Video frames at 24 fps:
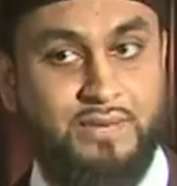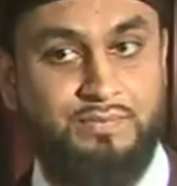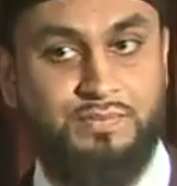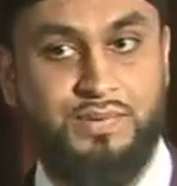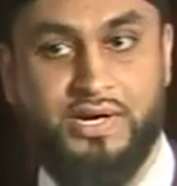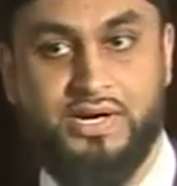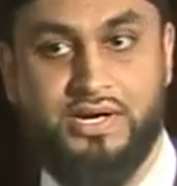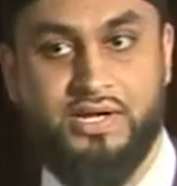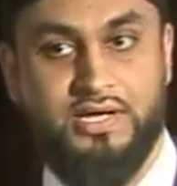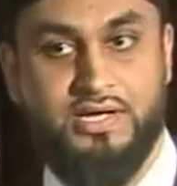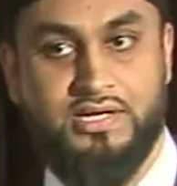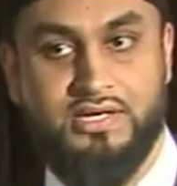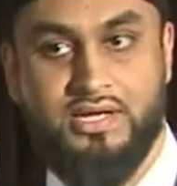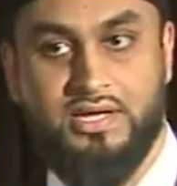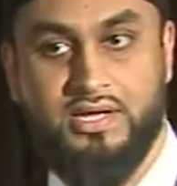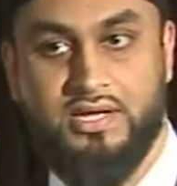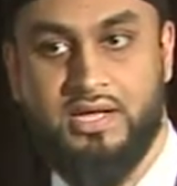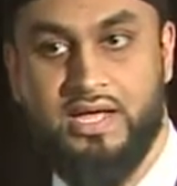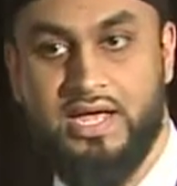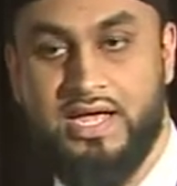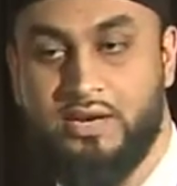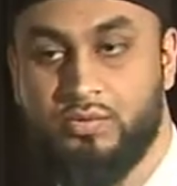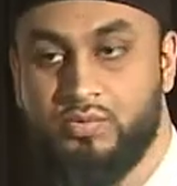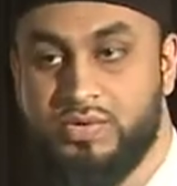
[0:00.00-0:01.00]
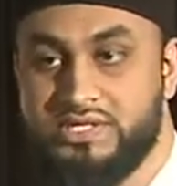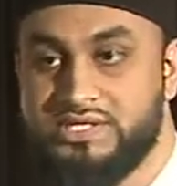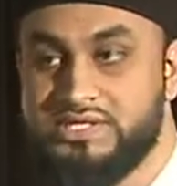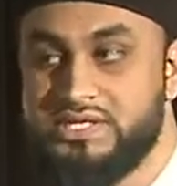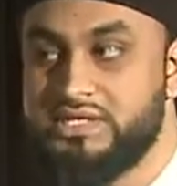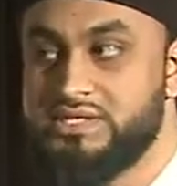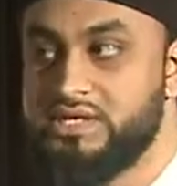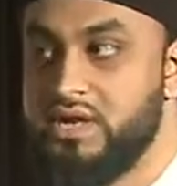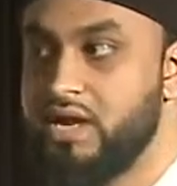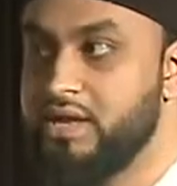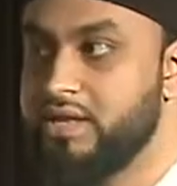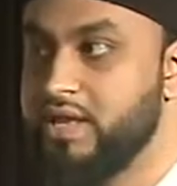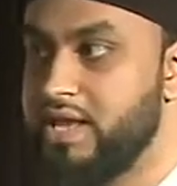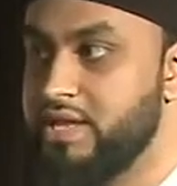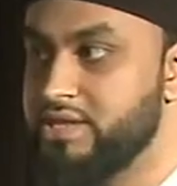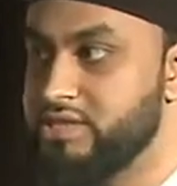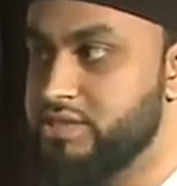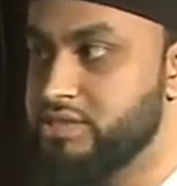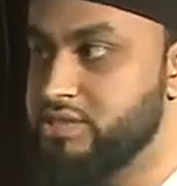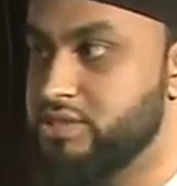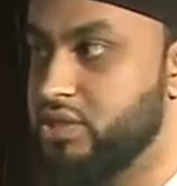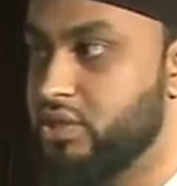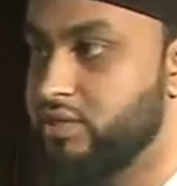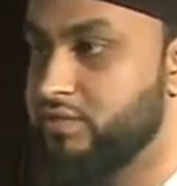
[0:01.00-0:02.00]
that period, it was the Dark
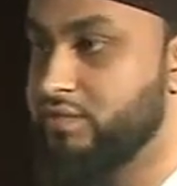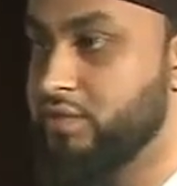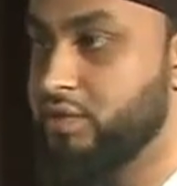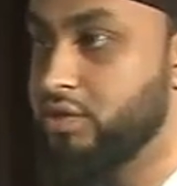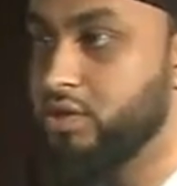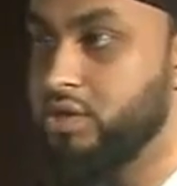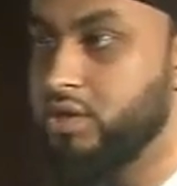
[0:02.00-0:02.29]
Ages of